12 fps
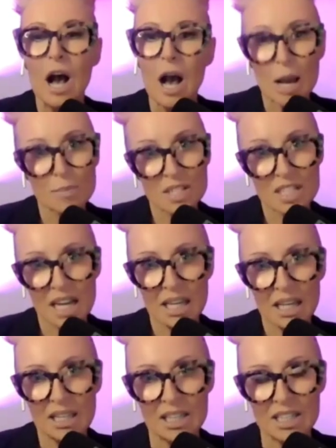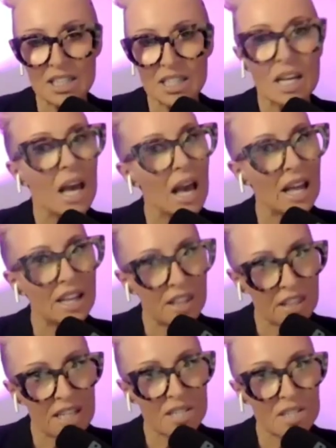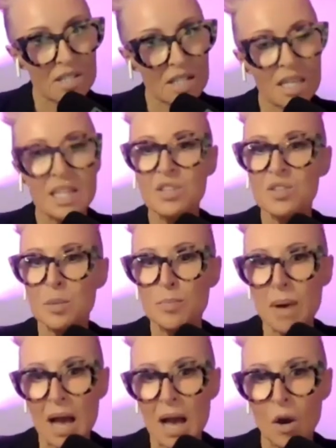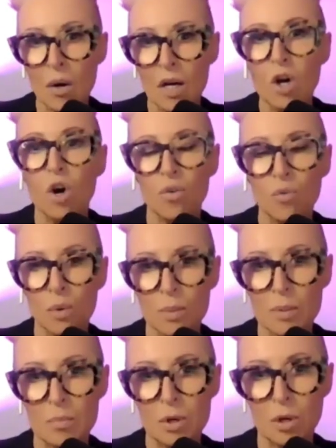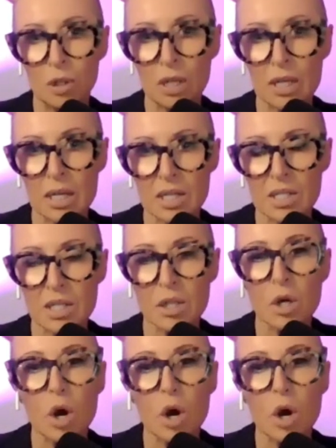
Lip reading: I'm Di Gillett, and this is the Power of Women podcast.